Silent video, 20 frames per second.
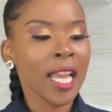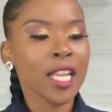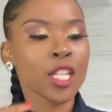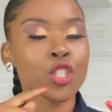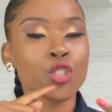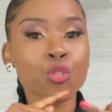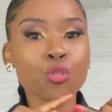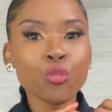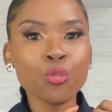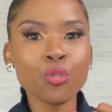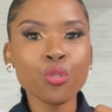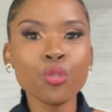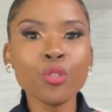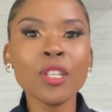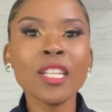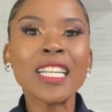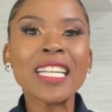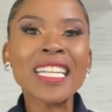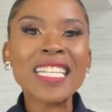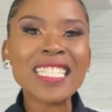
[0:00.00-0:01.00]

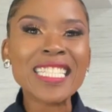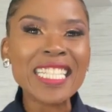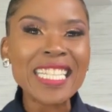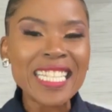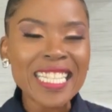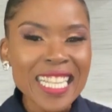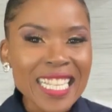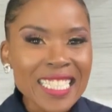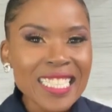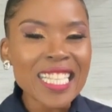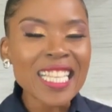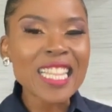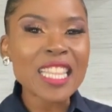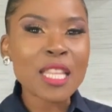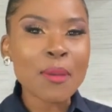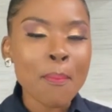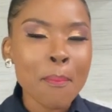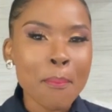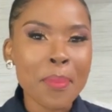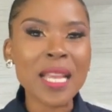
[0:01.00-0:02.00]
2, selecting
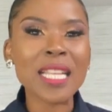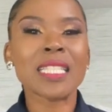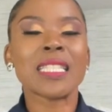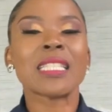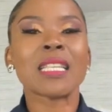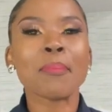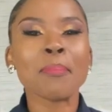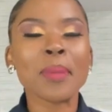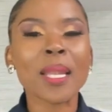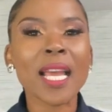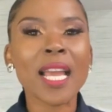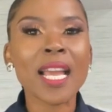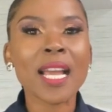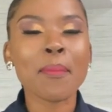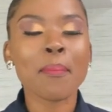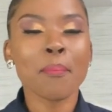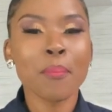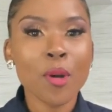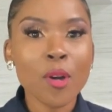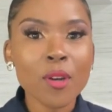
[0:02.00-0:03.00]
the best
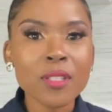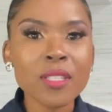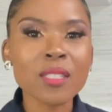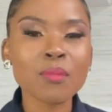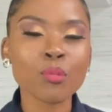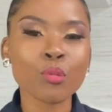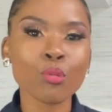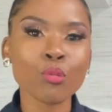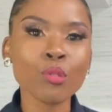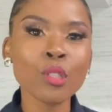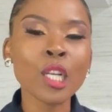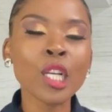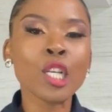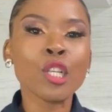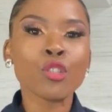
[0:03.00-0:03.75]
supplier possible